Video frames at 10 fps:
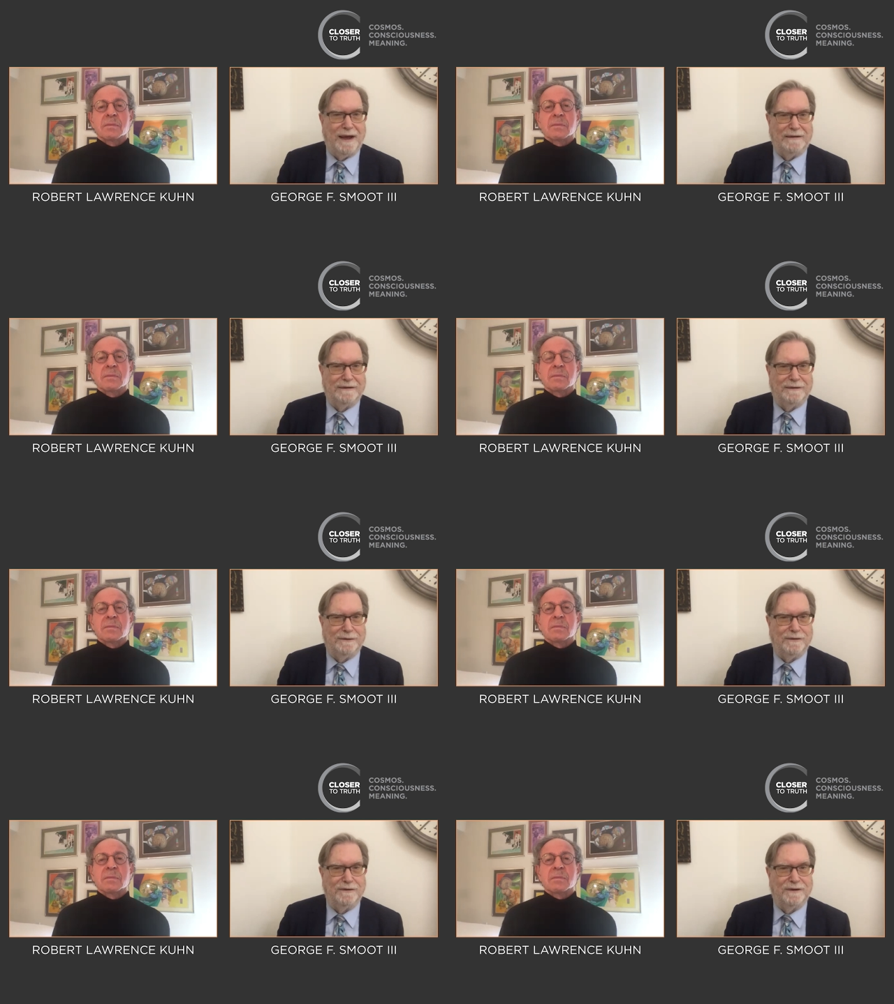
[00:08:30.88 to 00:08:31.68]
Speaker 1: to the
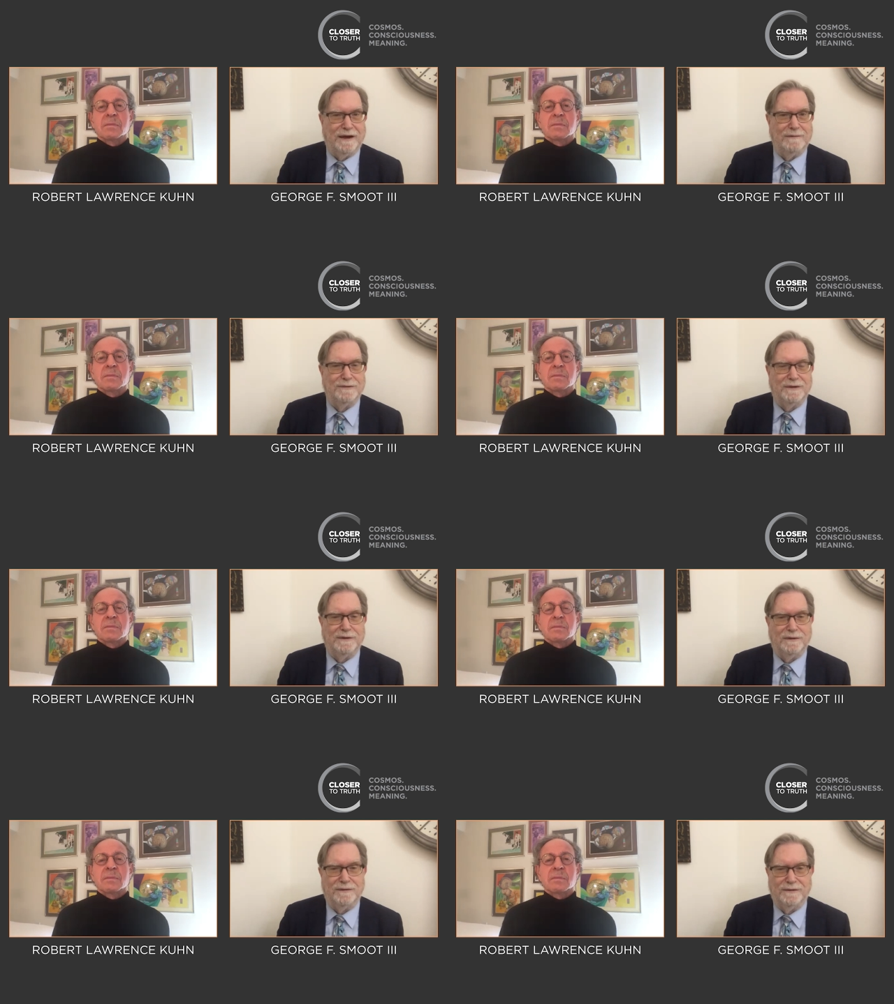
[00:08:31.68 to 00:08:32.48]
earlier times in the
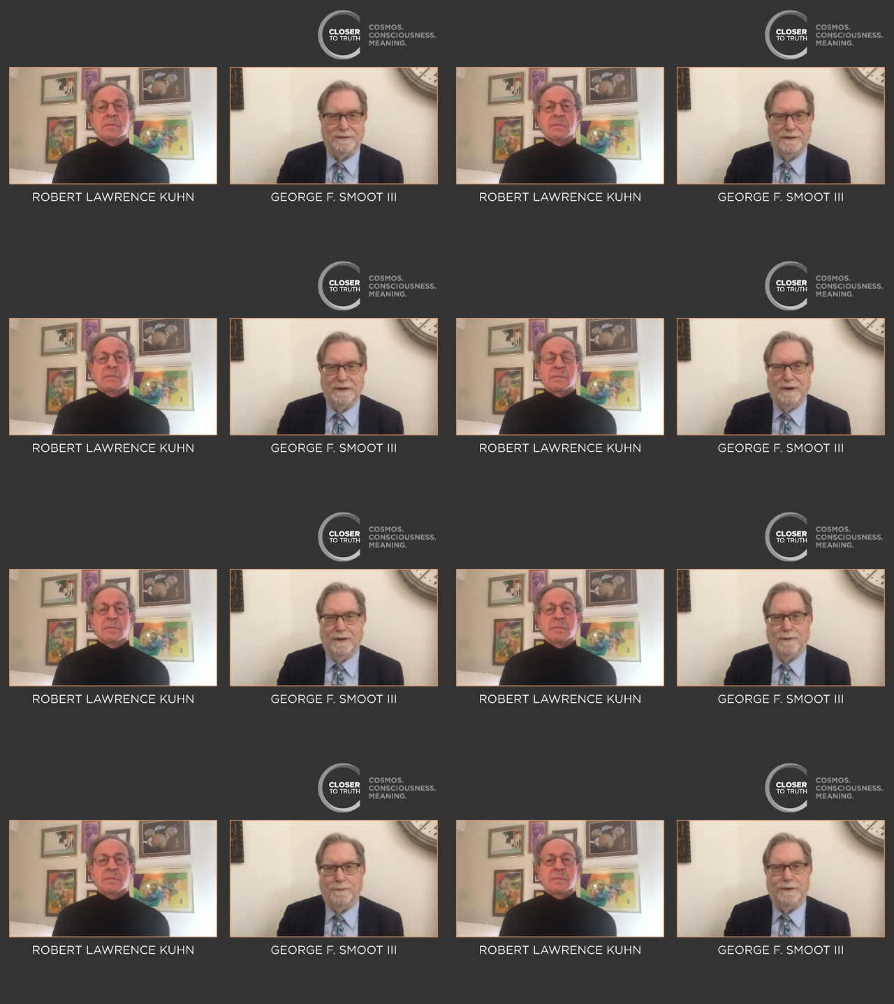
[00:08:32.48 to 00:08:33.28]
universe.
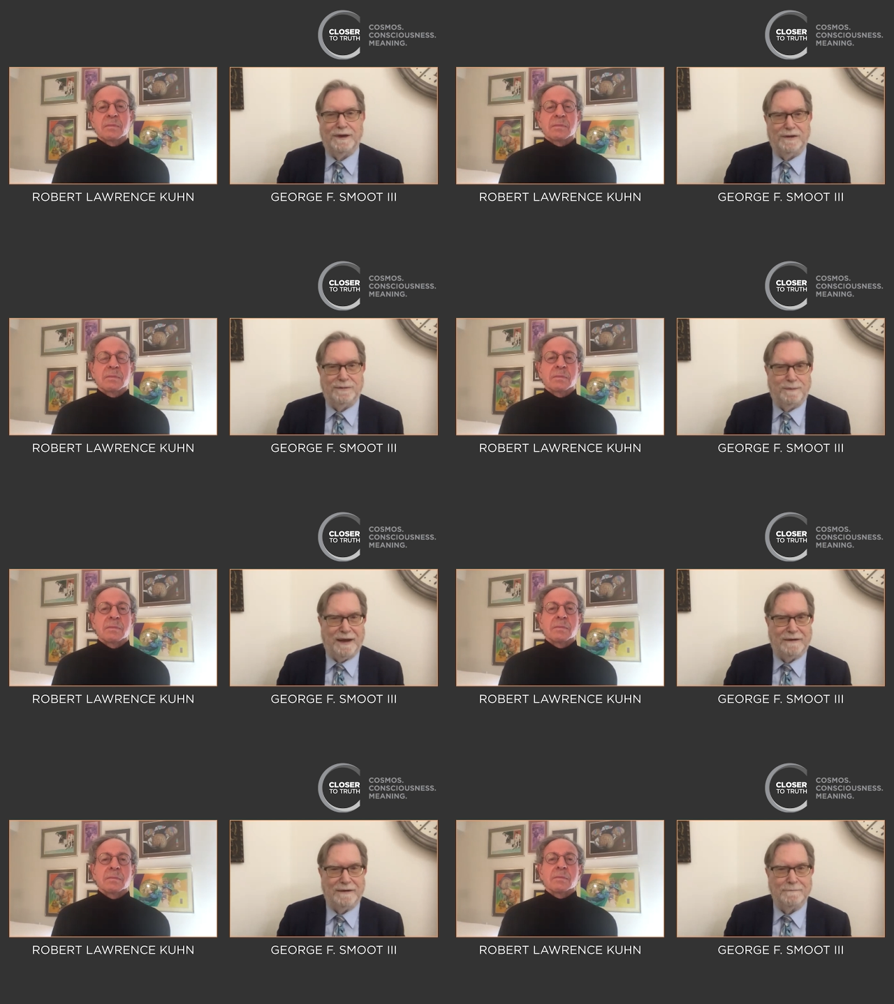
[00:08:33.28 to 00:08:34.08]
We
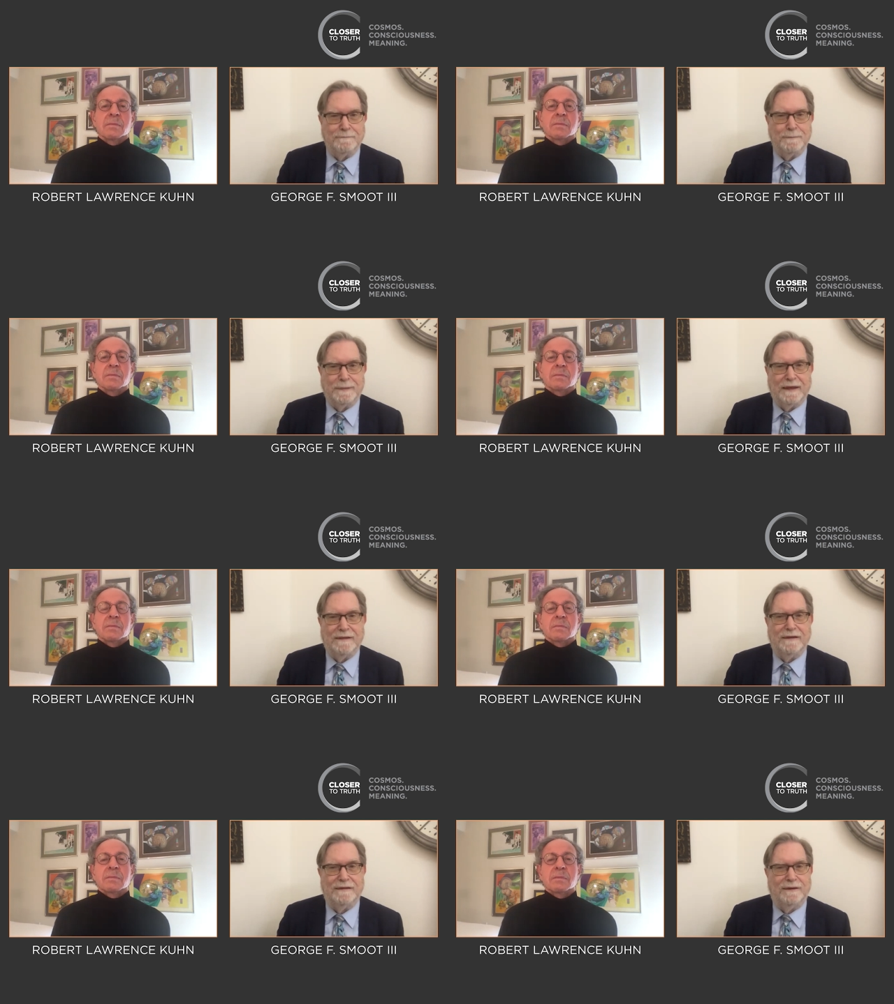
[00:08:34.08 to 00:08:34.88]
expect
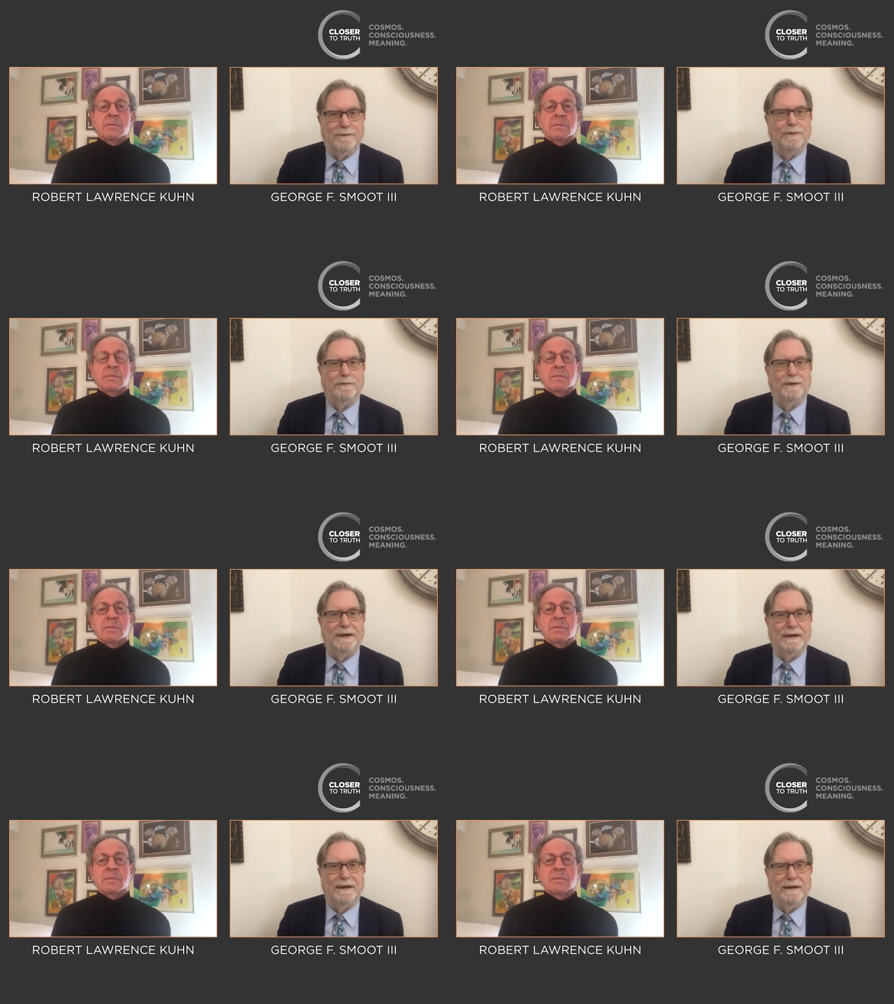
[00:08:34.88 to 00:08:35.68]
that there will be
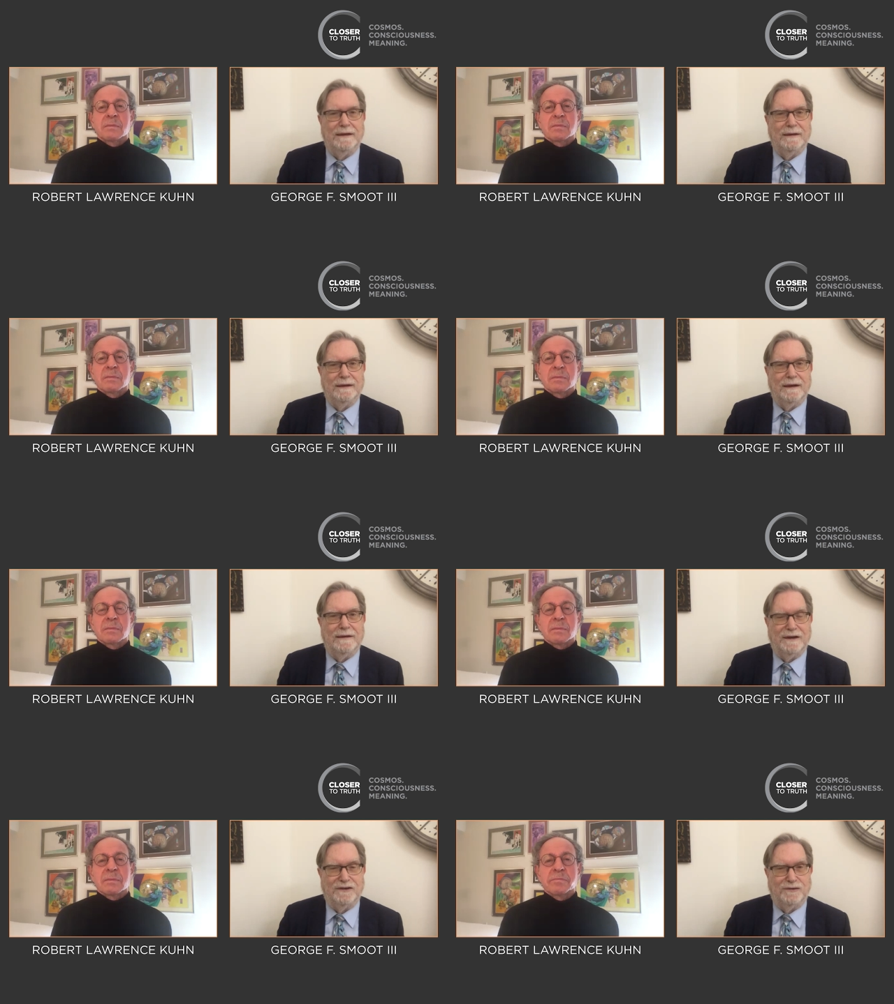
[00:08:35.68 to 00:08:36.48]
a
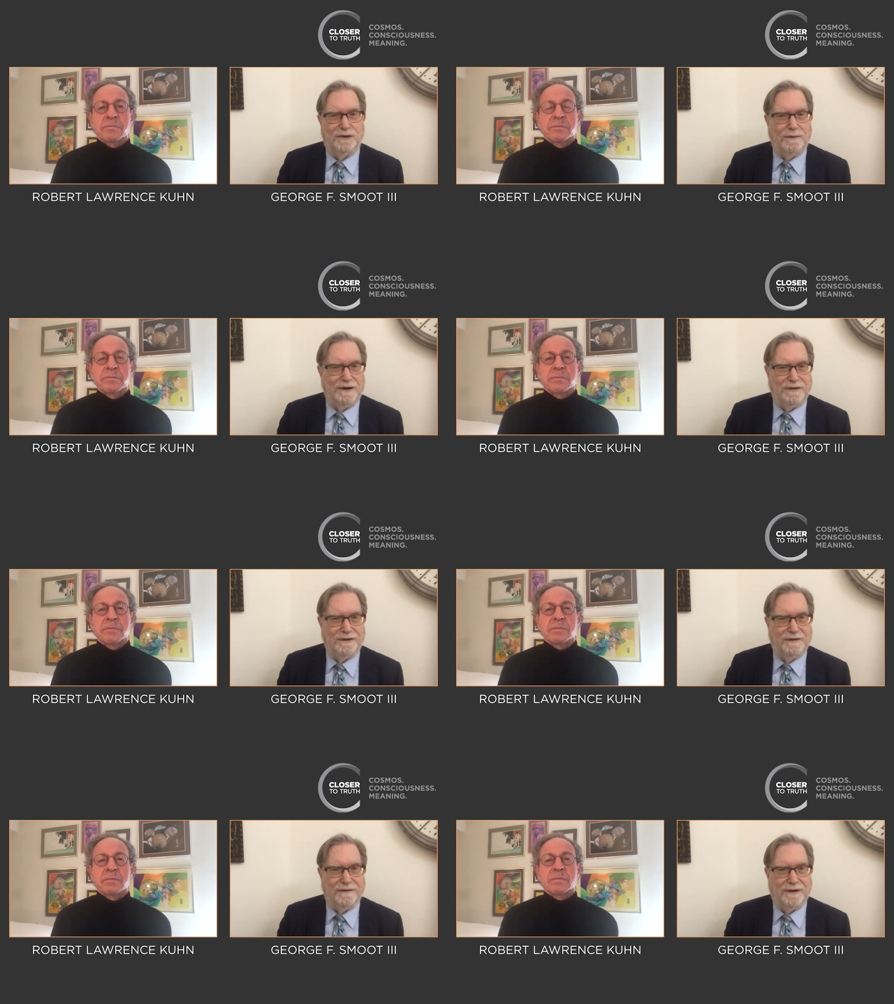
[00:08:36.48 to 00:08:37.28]
next generation
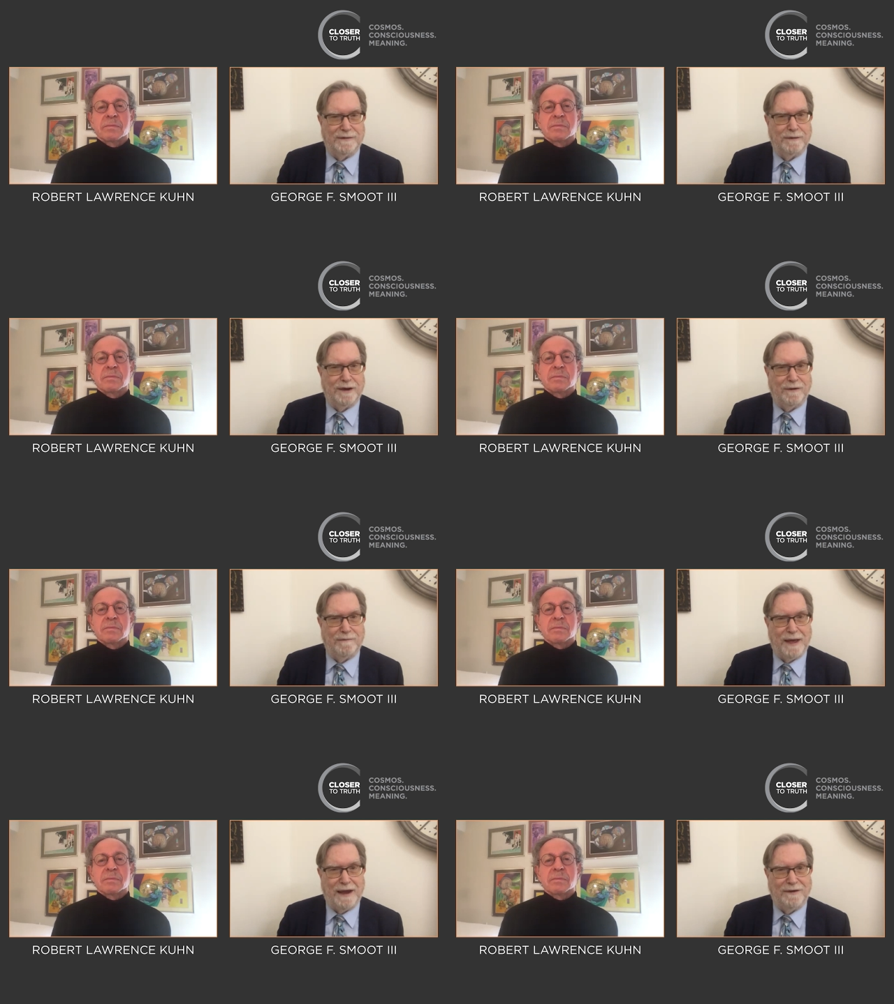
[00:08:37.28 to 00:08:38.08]
of cosmic microwave
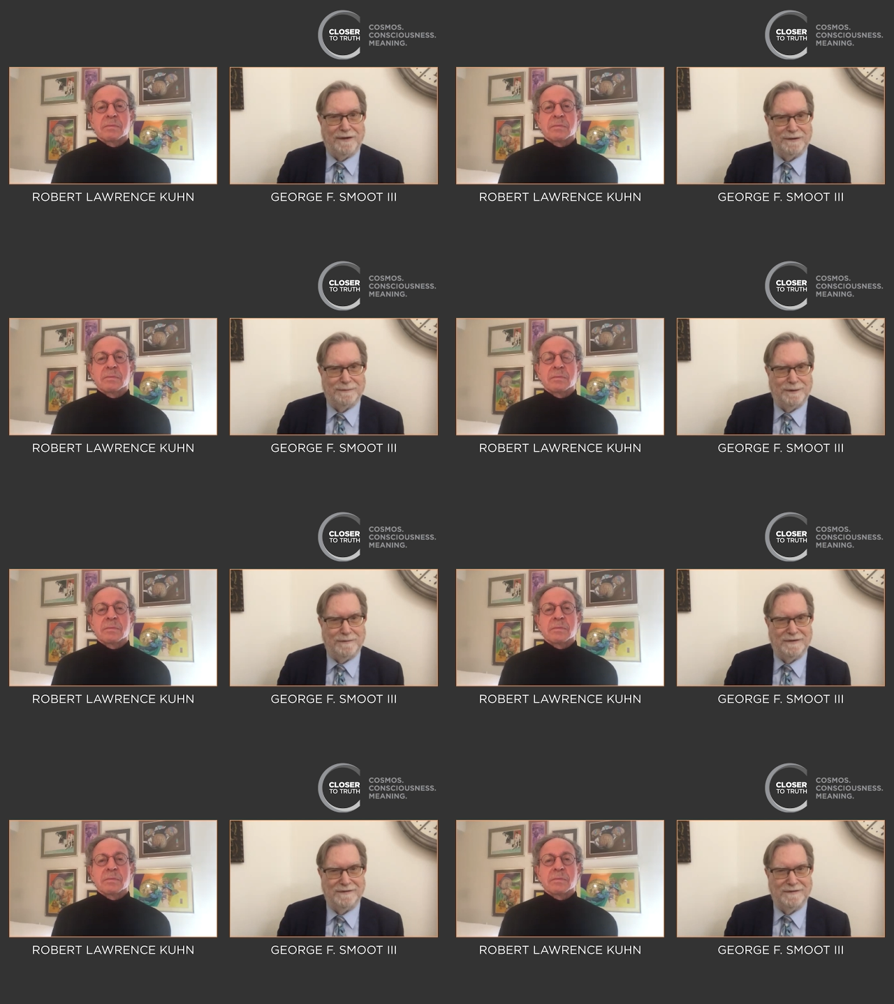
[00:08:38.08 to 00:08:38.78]
background experiments